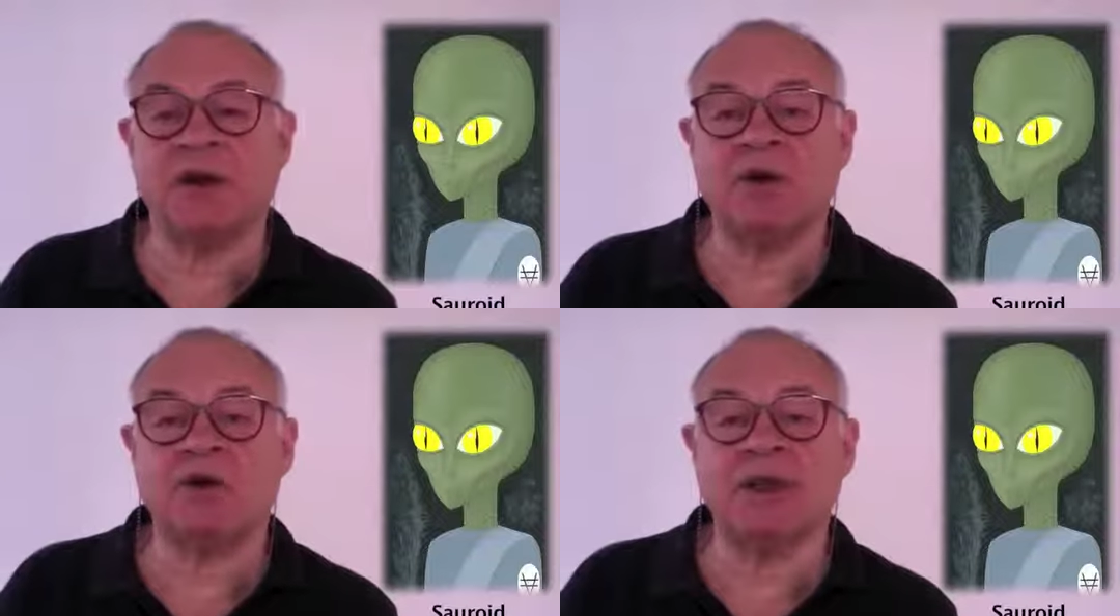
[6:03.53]

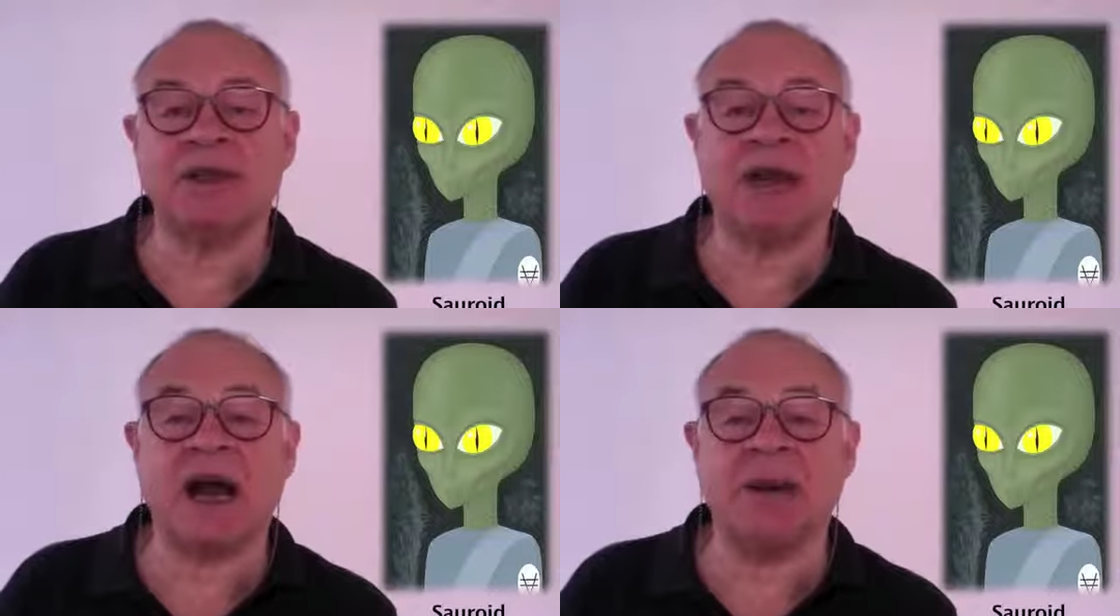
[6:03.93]
or
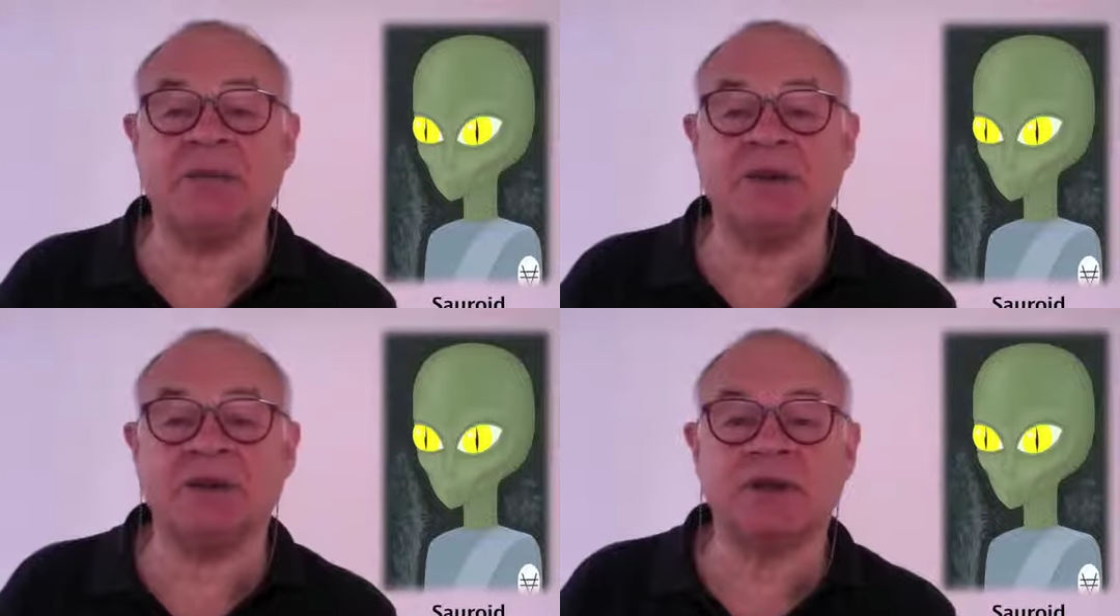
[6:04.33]
genetic
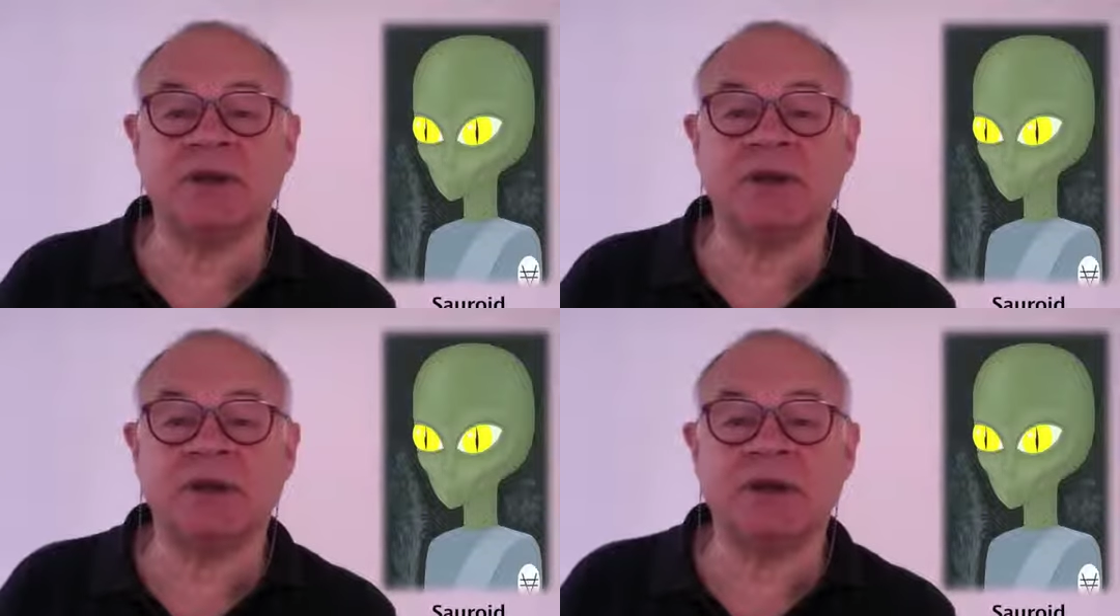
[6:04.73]
hybrids
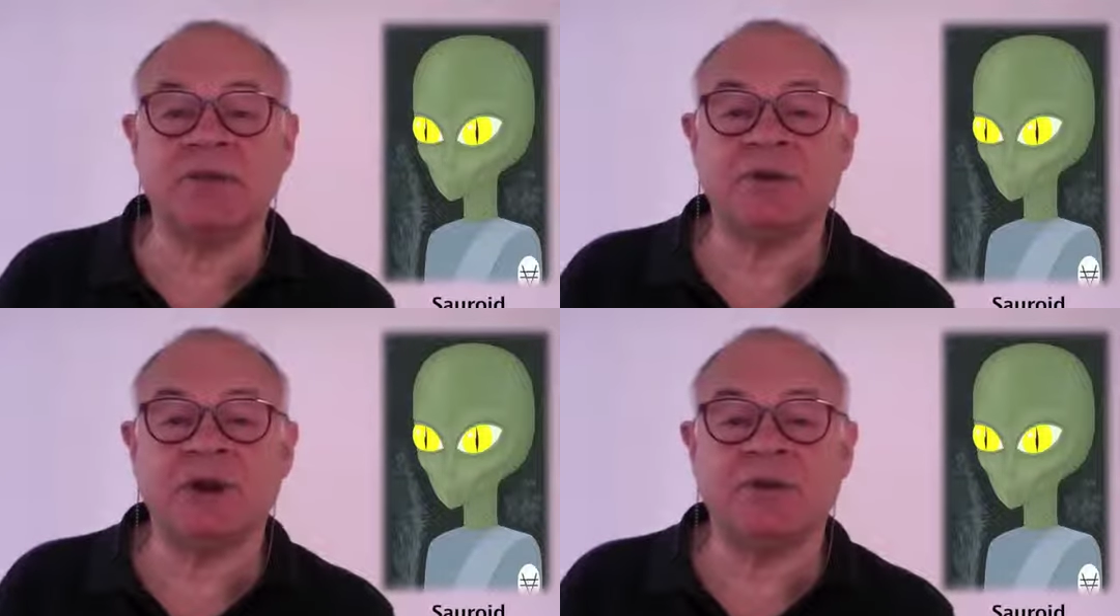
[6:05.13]

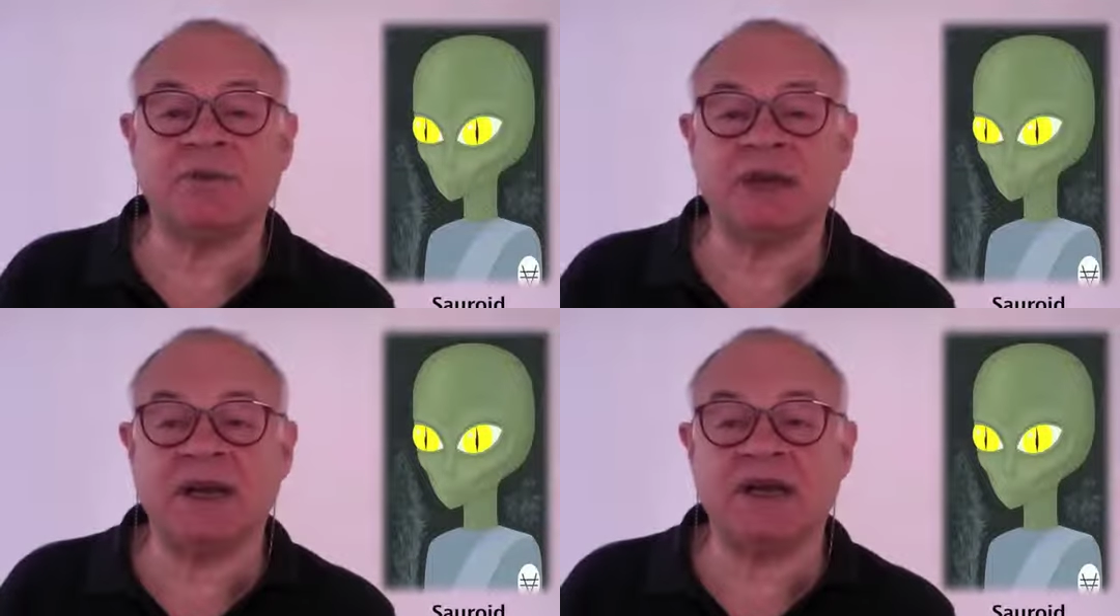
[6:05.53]
between
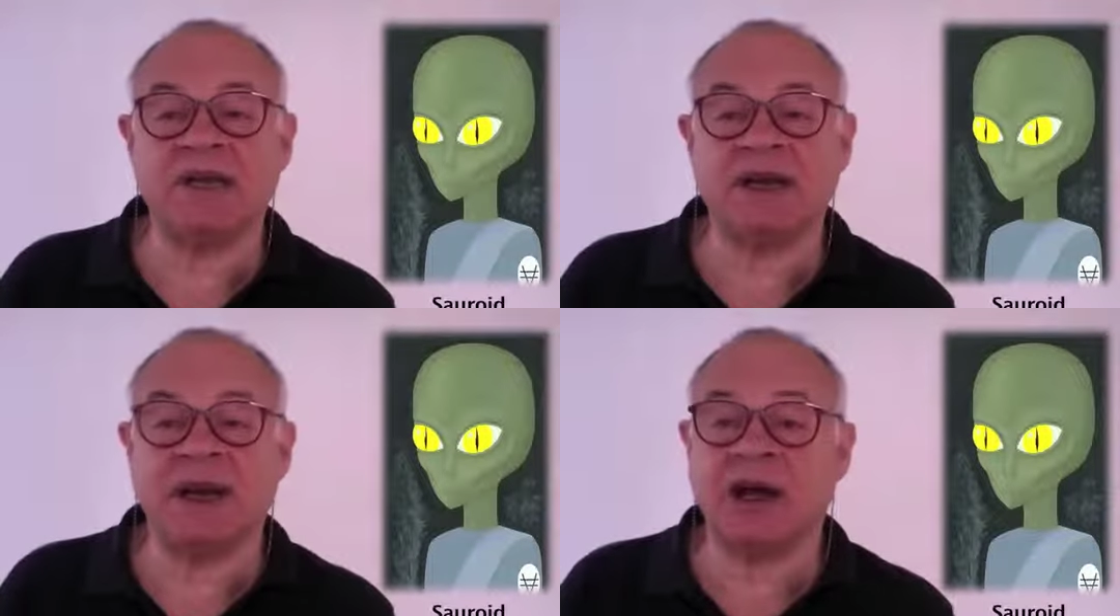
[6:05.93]

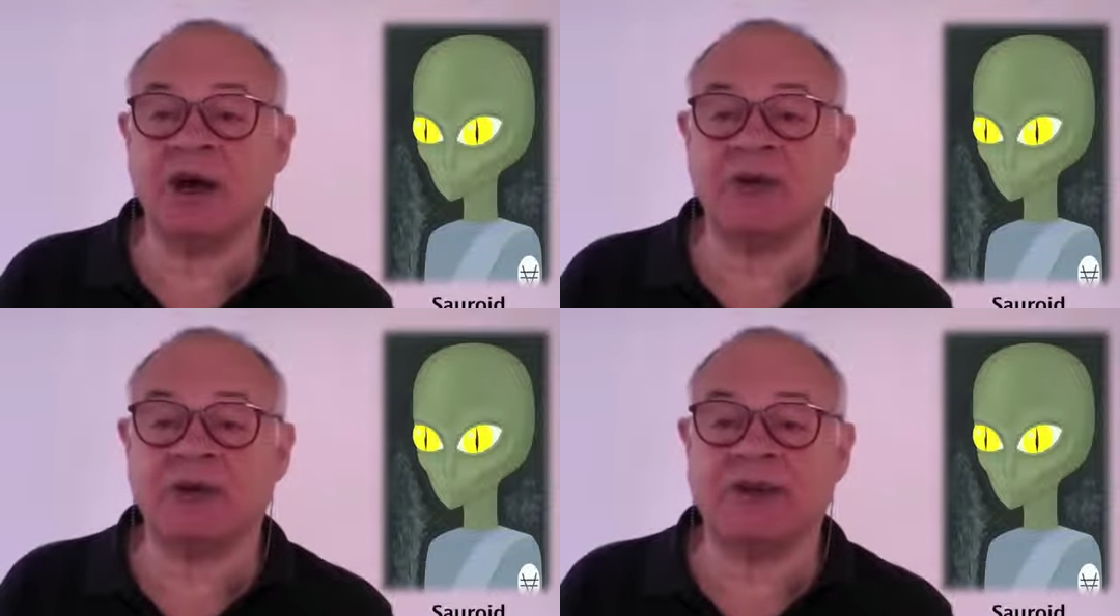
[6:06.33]
reptilians and a
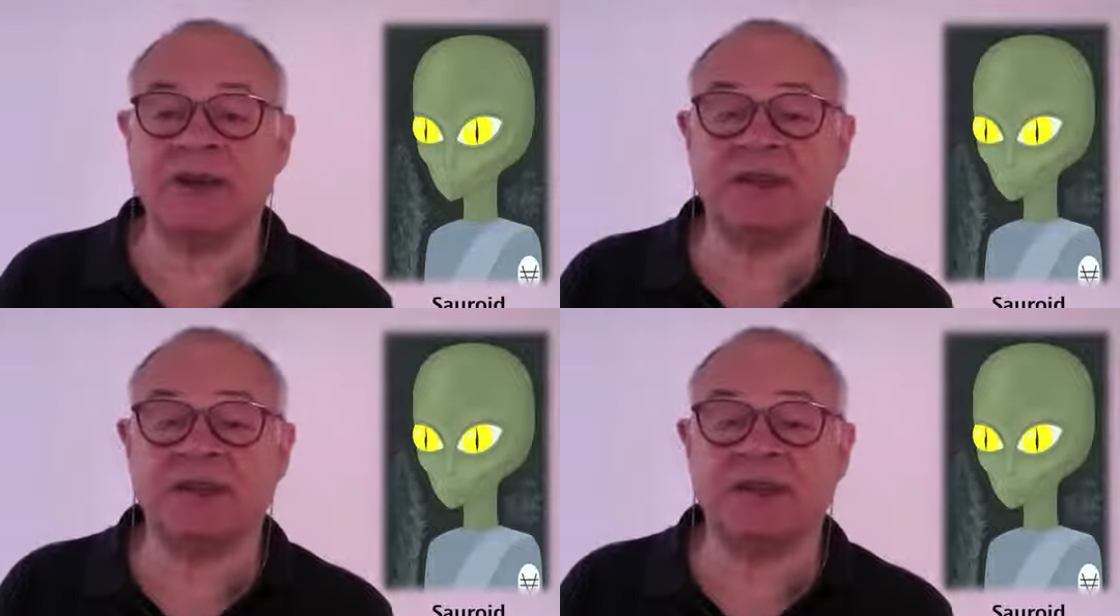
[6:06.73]
host of other